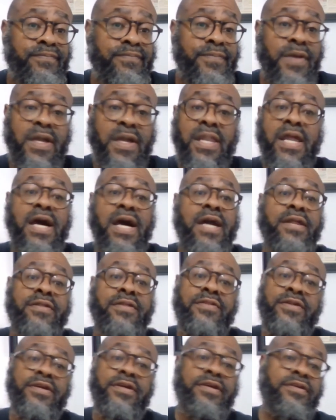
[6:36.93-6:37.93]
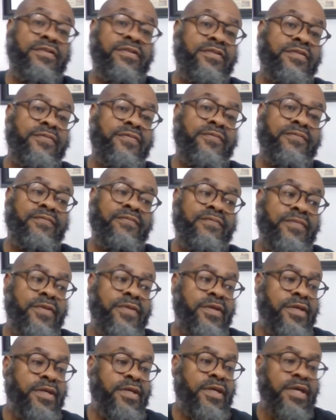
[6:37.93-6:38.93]
A lot of things.
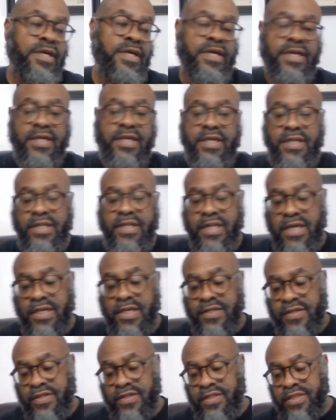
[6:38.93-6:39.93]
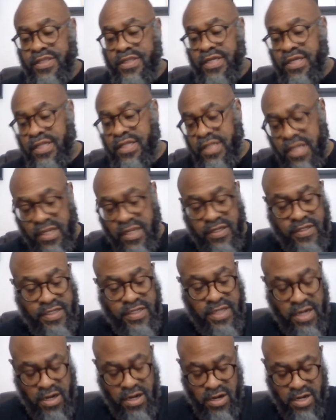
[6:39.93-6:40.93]
And I just think that it's
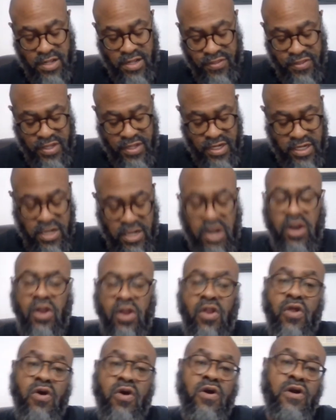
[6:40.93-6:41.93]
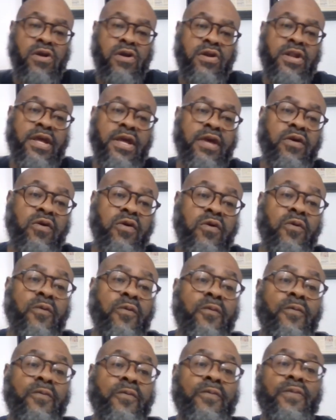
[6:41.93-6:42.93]
time. I think the longer
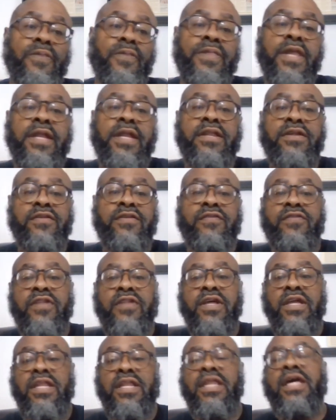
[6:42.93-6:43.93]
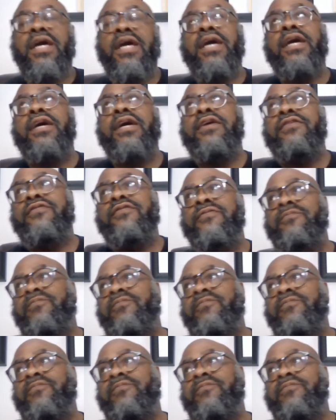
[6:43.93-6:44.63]
that this thing lasts